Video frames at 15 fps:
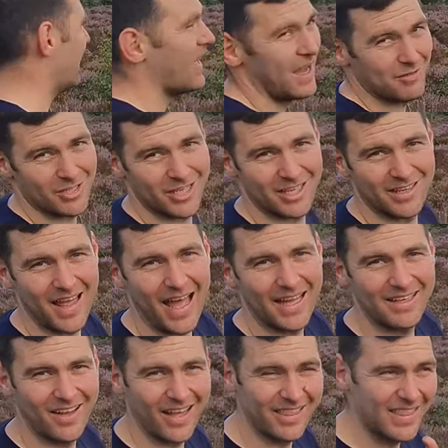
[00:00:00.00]
have a look at that.
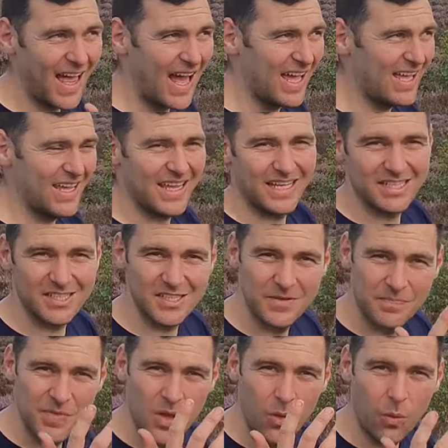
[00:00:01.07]
Like, that is
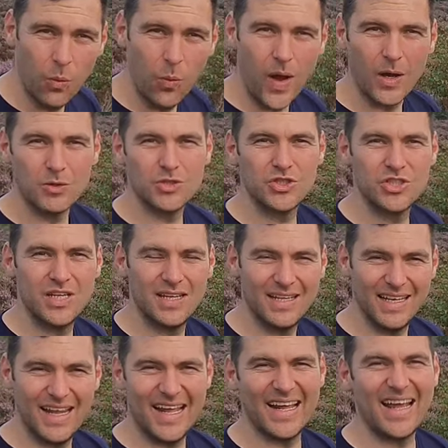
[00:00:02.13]
Welsh
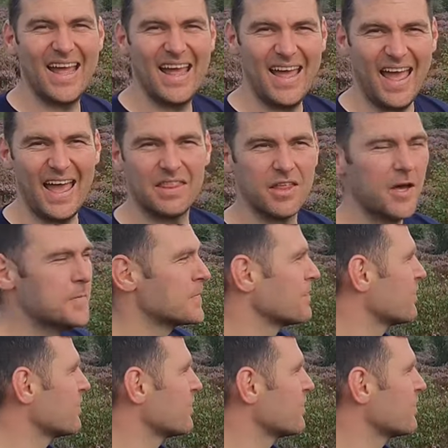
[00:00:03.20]
Ling heather.